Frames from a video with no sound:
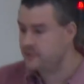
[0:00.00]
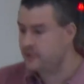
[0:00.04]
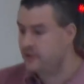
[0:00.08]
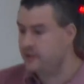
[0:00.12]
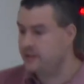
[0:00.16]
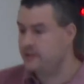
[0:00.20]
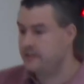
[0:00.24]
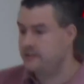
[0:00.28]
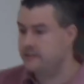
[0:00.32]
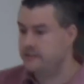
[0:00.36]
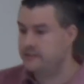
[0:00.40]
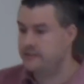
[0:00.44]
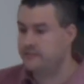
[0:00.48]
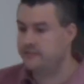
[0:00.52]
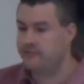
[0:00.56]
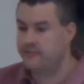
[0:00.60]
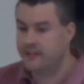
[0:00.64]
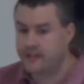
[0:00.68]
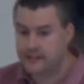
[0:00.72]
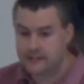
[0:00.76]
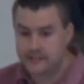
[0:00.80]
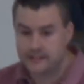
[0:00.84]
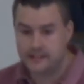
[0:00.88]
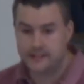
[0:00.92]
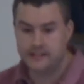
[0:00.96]
the, uh, the
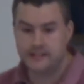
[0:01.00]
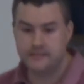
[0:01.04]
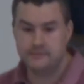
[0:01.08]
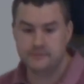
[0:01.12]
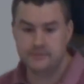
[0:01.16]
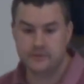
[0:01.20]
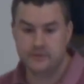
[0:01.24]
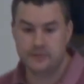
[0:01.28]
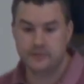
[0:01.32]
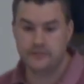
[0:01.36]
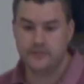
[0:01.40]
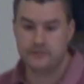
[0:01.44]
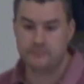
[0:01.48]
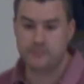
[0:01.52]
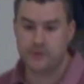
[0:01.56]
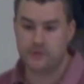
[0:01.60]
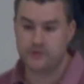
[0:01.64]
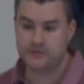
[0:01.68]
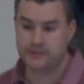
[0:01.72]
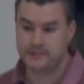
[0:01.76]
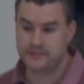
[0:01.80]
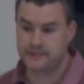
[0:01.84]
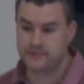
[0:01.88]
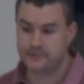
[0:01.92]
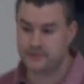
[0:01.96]
finally, the, one of the
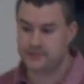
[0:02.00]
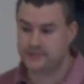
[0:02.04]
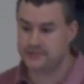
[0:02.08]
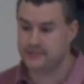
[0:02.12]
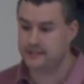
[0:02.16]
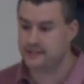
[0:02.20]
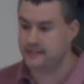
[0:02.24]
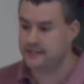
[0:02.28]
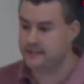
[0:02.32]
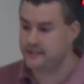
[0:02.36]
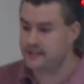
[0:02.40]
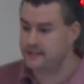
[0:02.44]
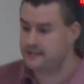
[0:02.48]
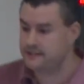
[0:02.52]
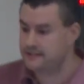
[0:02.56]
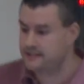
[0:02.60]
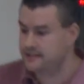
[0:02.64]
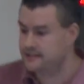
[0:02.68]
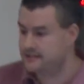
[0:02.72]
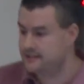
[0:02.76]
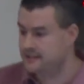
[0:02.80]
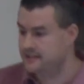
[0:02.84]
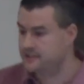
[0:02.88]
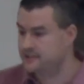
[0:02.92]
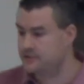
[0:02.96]
most interesting things
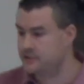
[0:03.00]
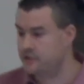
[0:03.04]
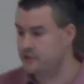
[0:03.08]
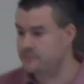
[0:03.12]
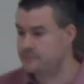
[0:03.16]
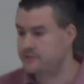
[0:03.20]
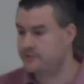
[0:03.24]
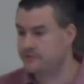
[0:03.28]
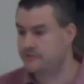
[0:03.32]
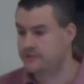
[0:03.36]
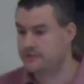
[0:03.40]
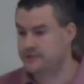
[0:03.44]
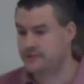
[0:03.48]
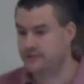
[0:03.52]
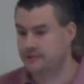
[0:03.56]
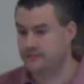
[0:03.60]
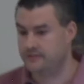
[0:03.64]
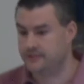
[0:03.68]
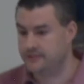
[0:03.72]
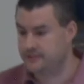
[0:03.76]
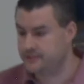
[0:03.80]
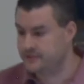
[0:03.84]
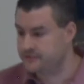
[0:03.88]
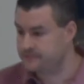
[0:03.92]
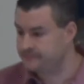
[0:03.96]
is in terms of
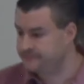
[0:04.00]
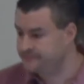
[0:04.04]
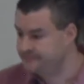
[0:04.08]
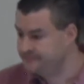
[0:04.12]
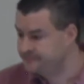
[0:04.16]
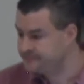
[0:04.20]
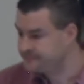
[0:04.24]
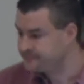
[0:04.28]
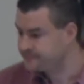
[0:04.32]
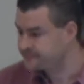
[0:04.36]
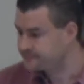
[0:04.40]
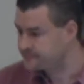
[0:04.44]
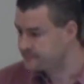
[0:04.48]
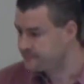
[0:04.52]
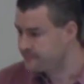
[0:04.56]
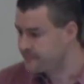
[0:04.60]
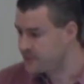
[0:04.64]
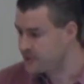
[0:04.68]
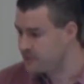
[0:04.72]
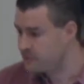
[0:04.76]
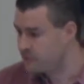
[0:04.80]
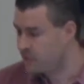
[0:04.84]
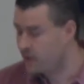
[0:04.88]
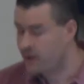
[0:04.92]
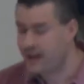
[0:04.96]
results.
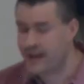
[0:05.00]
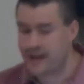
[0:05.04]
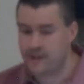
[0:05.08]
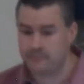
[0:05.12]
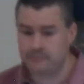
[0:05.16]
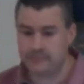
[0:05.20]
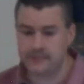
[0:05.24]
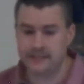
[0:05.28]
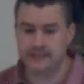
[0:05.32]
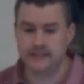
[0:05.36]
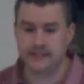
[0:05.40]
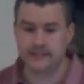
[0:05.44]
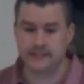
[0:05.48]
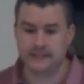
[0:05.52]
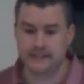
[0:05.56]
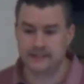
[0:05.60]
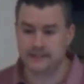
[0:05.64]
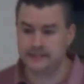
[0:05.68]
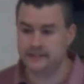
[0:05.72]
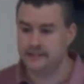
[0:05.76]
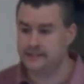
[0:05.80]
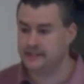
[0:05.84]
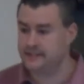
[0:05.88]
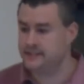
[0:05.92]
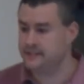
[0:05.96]
What happened in
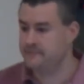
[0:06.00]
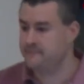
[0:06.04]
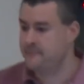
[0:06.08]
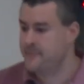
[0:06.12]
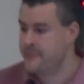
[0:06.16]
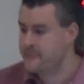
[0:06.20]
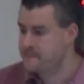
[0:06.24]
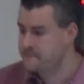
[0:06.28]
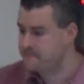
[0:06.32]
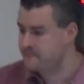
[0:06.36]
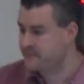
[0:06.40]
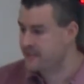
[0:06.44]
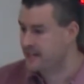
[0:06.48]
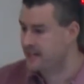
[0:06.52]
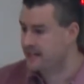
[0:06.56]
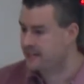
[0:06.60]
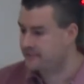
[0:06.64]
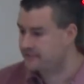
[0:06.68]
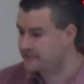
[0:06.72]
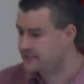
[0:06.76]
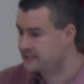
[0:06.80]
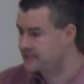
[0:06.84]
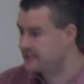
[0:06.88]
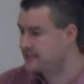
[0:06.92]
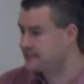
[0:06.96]
India
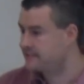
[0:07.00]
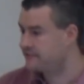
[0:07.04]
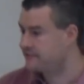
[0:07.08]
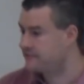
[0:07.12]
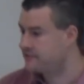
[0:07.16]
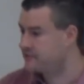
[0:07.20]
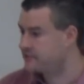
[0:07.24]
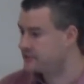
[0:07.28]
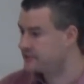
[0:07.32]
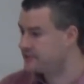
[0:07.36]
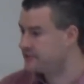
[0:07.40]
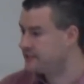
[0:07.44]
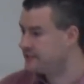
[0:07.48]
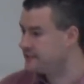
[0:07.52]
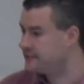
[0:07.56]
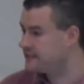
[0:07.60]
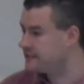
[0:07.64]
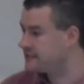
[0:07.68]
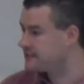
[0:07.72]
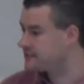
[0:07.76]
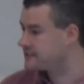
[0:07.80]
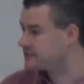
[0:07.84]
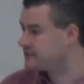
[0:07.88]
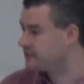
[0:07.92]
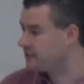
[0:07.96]
after that 40
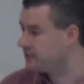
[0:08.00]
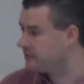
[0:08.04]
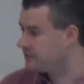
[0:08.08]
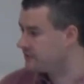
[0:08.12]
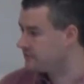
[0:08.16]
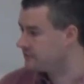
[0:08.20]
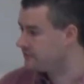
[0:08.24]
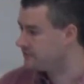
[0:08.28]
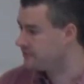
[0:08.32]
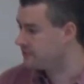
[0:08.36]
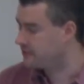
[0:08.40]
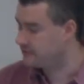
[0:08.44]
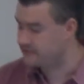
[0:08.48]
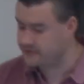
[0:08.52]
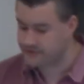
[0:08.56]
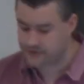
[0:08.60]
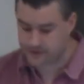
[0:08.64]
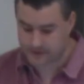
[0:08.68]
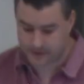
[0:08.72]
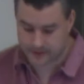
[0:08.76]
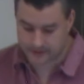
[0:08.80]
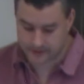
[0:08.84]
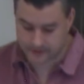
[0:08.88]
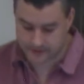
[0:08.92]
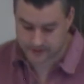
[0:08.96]
years of, of
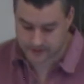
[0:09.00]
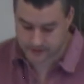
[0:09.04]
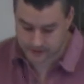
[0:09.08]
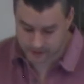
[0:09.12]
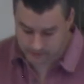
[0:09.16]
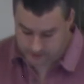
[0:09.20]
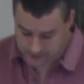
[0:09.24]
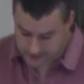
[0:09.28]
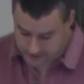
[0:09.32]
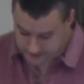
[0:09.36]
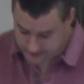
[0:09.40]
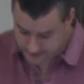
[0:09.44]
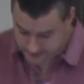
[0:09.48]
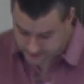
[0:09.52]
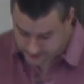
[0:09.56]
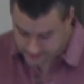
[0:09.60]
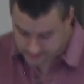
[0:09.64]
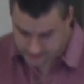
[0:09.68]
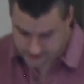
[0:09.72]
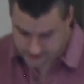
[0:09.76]
struggle? So we're going to